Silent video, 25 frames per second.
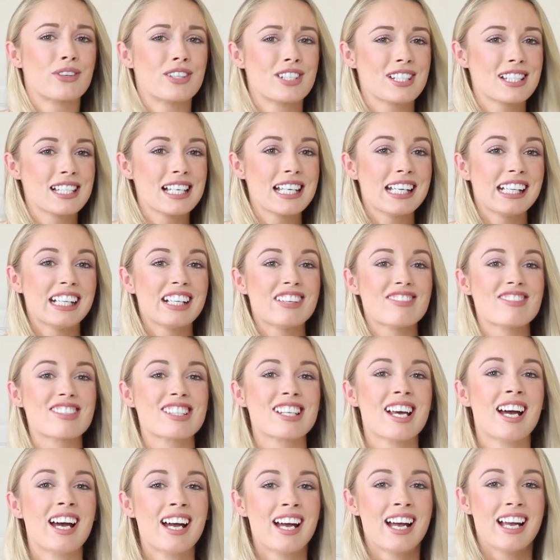on the
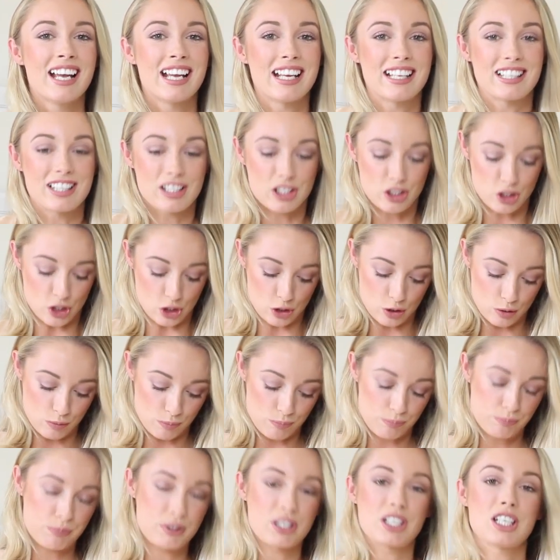sleeves. It's
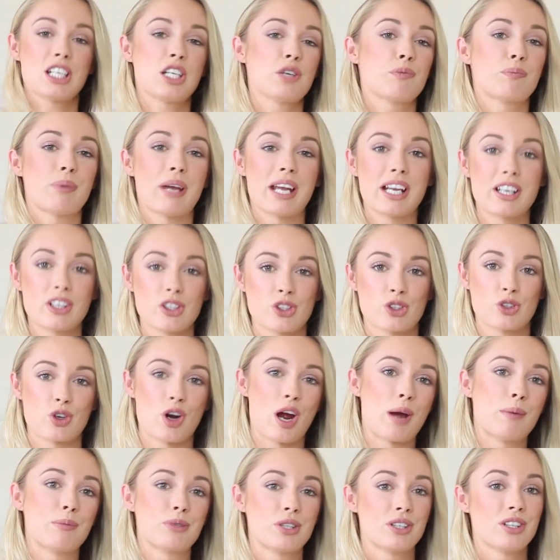just pretty pink
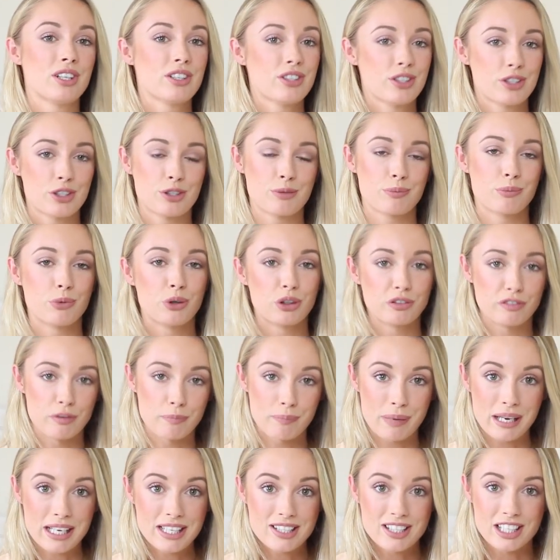stripes and this is more of a
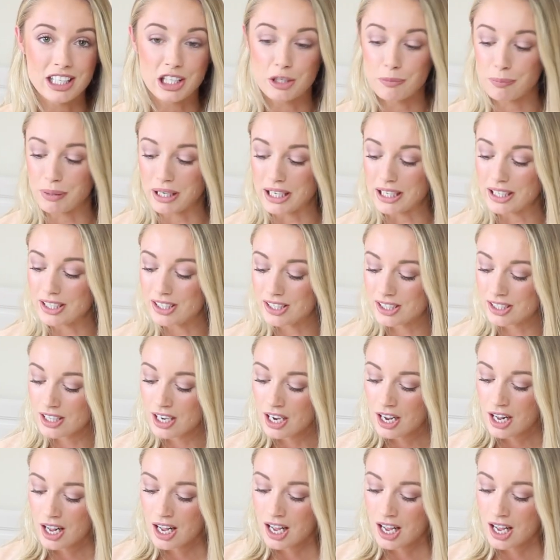basic piece.